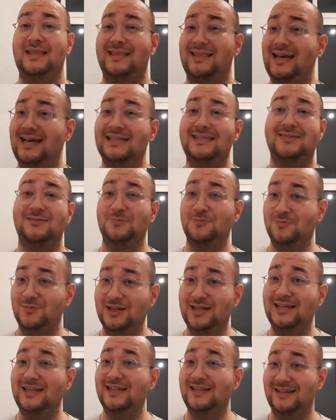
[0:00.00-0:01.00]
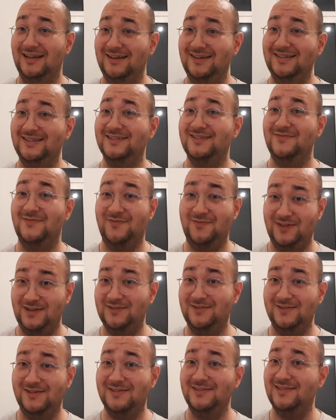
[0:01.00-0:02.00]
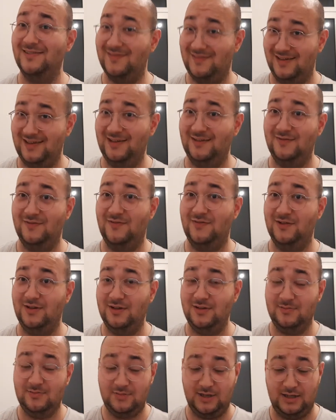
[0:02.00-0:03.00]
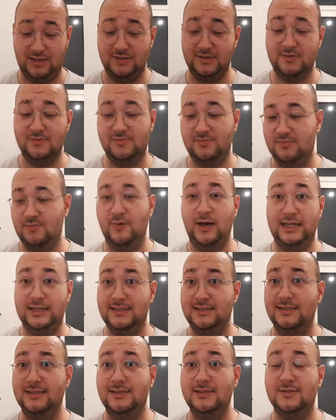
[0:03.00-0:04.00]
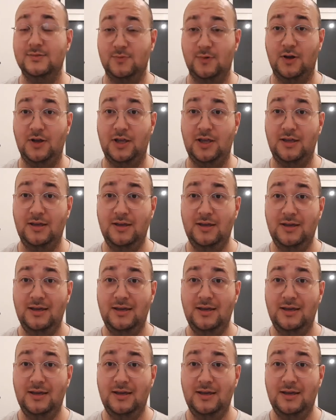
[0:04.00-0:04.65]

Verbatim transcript: That's a really nice feel good thing for us Westerners, right?